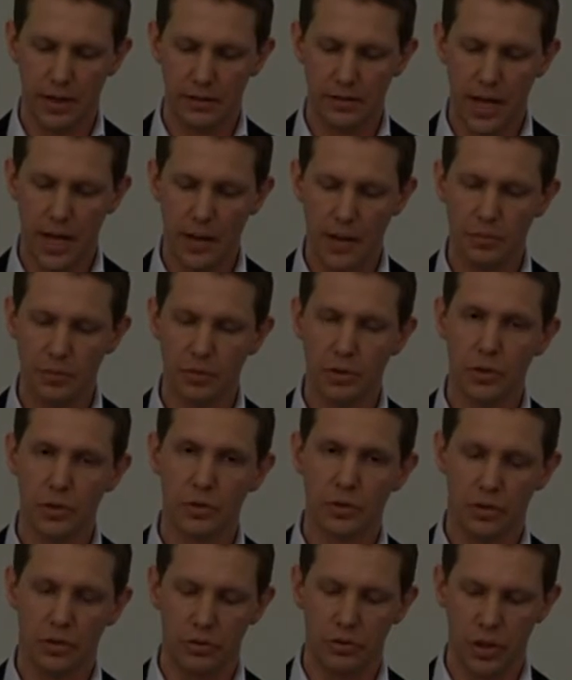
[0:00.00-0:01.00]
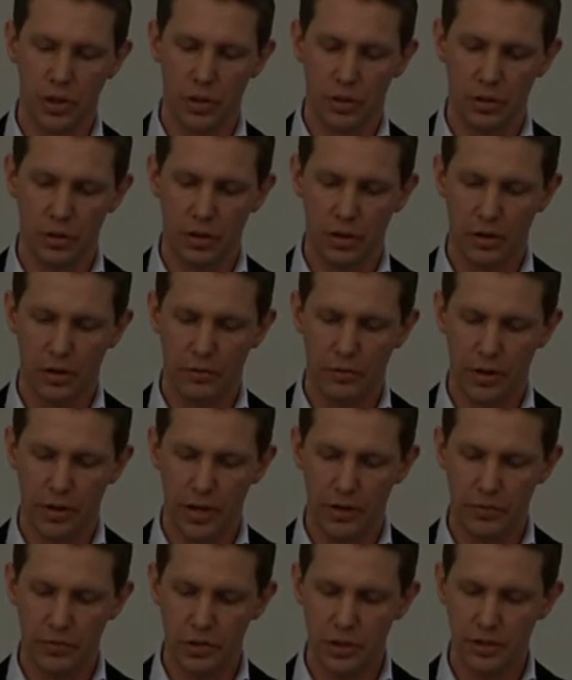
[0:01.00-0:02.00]
that has absolute control
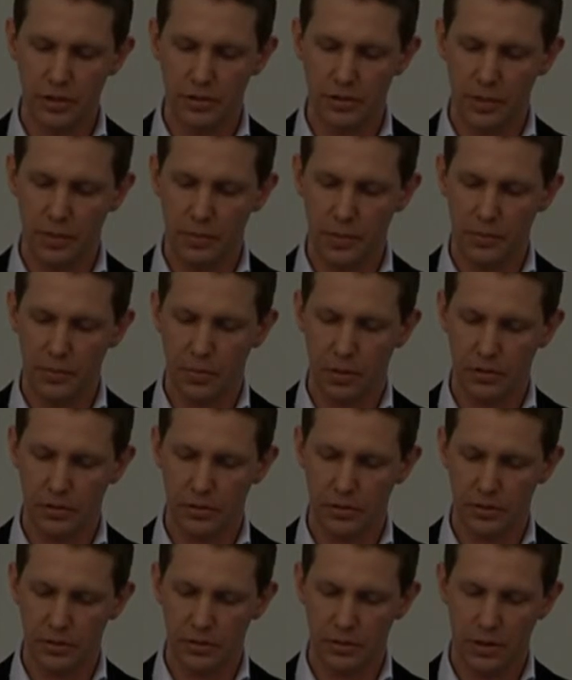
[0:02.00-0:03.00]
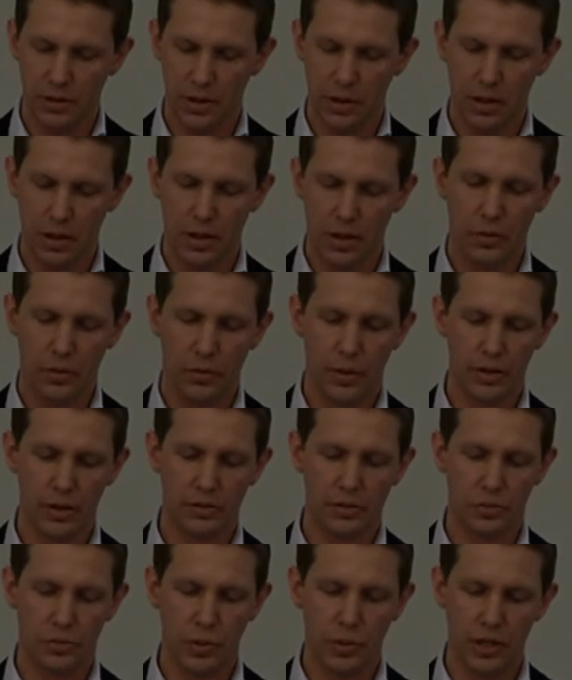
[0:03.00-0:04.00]
over refugee settlement policies,
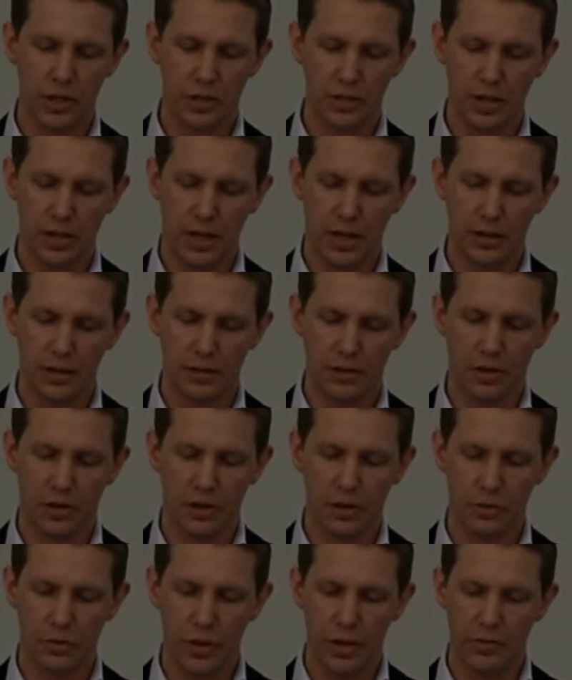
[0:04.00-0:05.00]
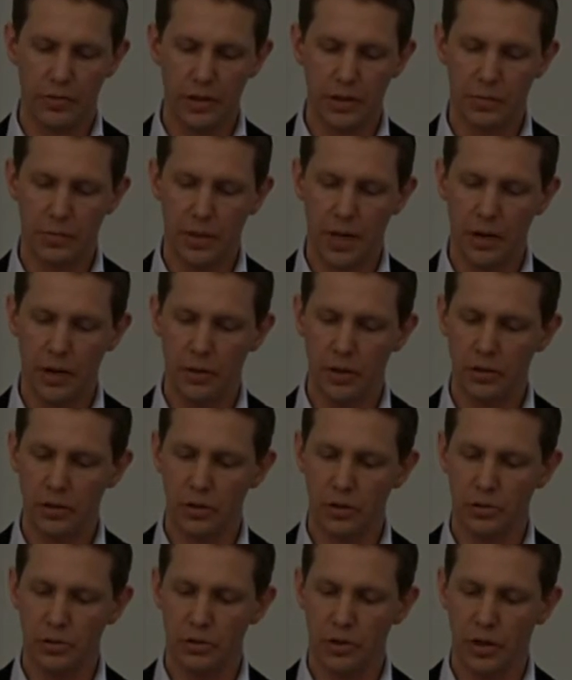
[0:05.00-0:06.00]
whereas the Swedish state has got rid of its
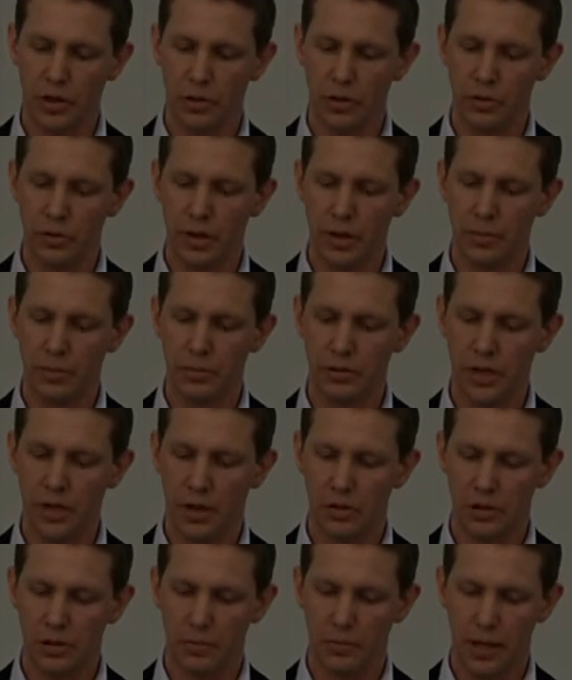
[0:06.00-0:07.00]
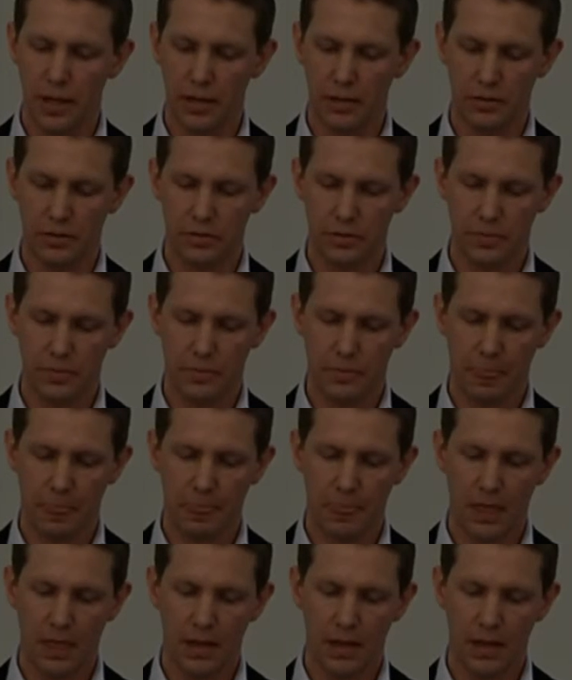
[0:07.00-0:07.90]
power to control newcomers' housing patterns.